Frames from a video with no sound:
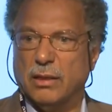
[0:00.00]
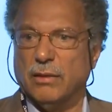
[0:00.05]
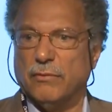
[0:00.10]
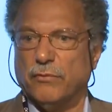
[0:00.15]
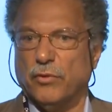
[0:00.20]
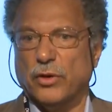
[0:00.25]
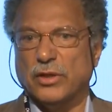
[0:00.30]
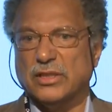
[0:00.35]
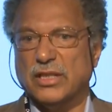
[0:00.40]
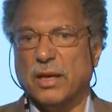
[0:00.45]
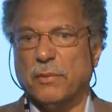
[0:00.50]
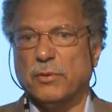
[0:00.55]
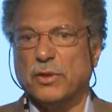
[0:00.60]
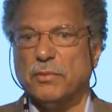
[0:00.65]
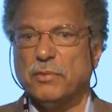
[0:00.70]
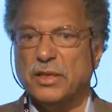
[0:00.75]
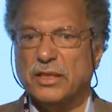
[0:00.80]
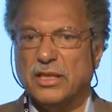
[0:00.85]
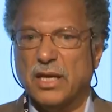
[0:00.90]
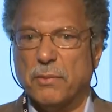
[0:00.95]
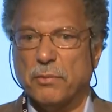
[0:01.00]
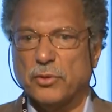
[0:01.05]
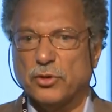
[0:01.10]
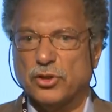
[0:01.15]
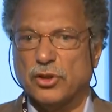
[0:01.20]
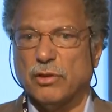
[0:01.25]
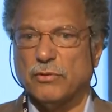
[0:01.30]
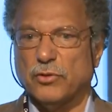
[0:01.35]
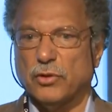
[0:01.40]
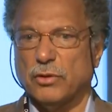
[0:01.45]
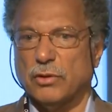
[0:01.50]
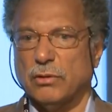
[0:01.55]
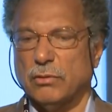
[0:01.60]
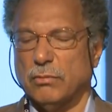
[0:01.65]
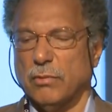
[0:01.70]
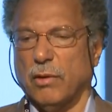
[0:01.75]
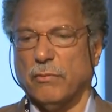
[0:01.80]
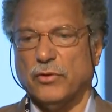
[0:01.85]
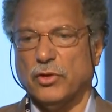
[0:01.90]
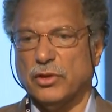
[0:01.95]
For example, the mean temperature
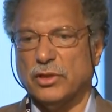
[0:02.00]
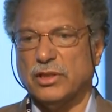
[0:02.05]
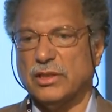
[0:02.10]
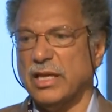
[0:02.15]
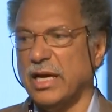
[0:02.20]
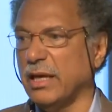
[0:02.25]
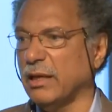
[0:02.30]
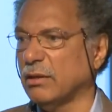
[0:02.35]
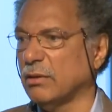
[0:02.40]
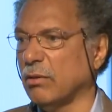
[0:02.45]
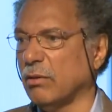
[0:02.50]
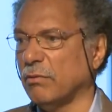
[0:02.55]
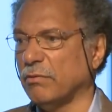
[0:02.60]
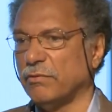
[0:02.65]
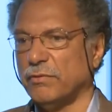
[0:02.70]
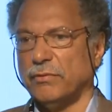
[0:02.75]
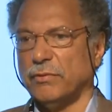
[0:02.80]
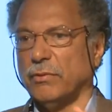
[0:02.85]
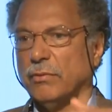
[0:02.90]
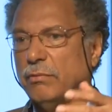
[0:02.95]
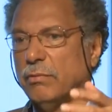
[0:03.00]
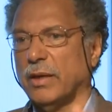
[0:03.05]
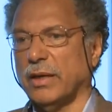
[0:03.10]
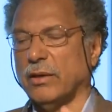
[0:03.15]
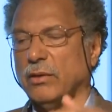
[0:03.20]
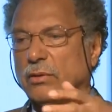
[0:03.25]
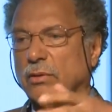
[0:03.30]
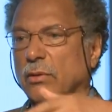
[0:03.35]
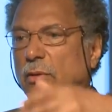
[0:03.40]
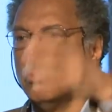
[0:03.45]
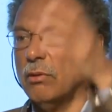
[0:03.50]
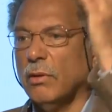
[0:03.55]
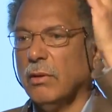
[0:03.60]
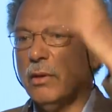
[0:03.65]
of the state of, I don't know,